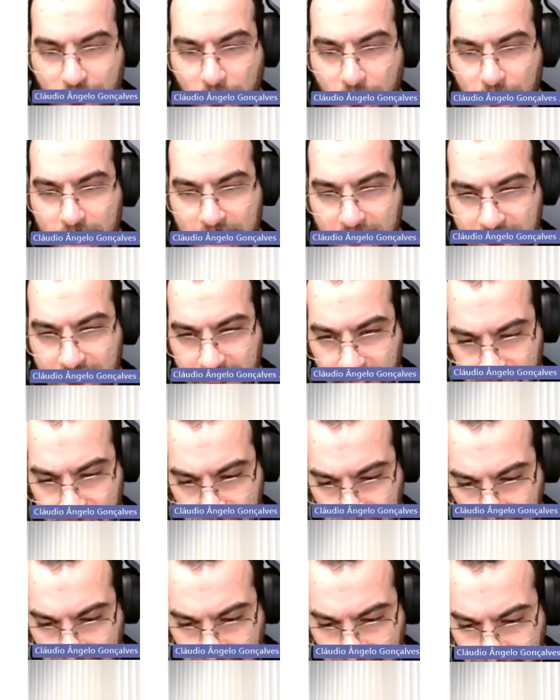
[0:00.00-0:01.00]
results
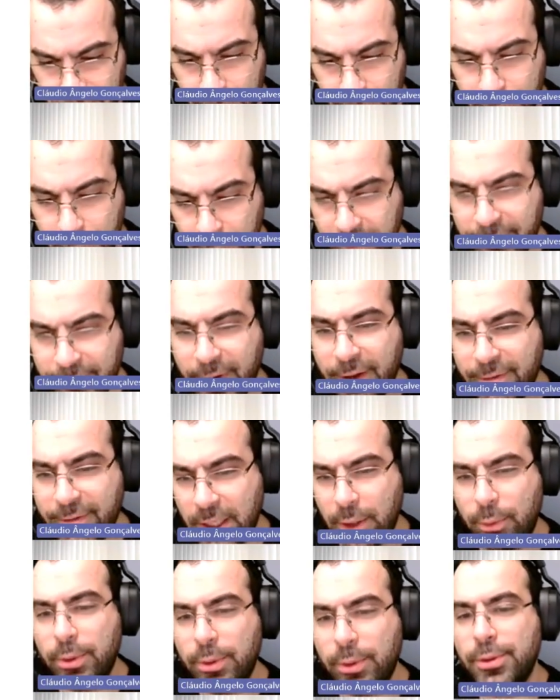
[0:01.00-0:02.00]
says that after
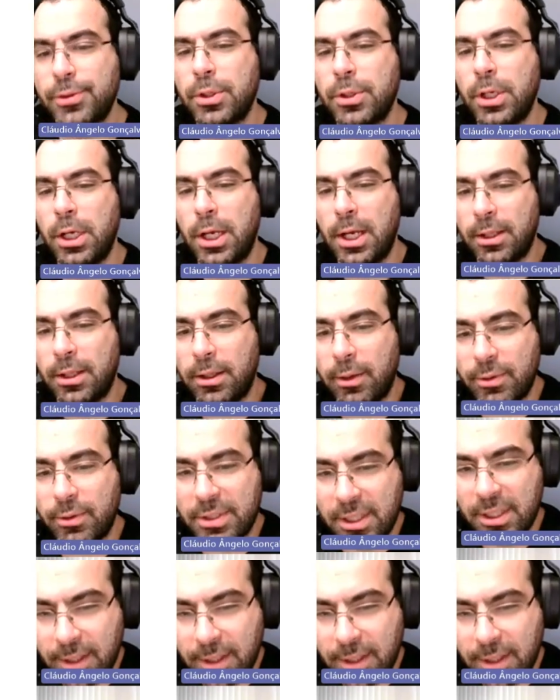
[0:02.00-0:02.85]
35 hours there